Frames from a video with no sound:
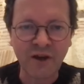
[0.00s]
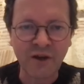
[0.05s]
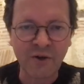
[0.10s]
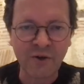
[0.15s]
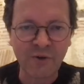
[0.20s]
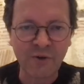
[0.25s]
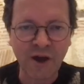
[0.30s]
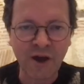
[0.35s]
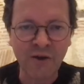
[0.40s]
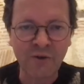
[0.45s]

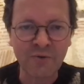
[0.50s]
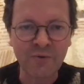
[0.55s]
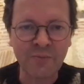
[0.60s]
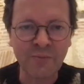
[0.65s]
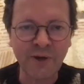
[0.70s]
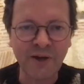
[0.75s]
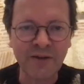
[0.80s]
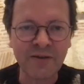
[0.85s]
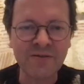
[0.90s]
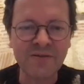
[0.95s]
our own
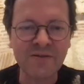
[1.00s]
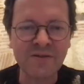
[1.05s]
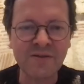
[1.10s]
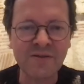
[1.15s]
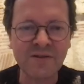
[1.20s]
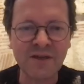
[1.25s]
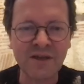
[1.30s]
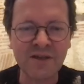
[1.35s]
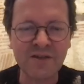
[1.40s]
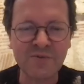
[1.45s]

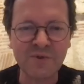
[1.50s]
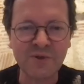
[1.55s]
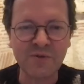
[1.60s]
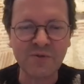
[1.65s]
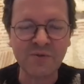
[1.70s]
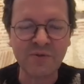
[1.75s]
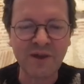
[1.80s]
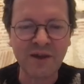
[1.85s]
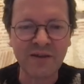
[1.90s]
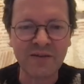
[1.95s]
biases as we
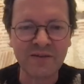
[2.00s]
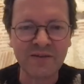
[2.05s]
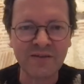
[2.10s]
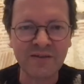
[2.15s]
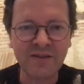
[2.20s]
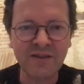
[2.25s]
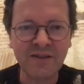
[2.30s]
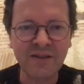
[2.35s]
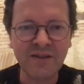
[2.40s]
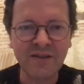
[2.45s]
do that,
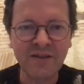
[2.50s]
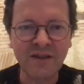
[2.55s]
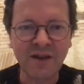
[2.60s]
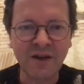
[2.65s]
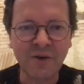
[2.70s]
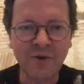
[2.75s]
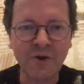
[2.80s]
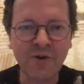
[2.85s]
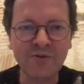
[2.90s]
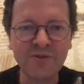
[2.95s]

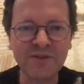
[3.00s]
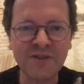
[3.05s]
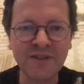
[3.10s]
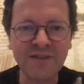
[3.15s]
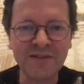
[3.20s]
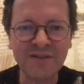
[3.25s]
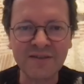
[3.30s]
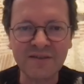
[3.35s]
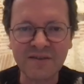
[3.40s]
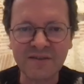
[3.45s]
our own
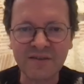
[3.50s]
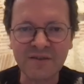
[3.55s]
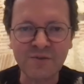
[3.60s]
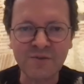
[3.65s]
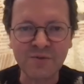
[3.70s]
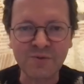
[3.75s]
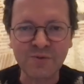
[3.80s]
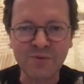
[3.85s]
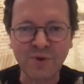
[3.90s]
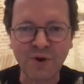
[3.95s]
tendency
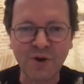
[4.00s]
to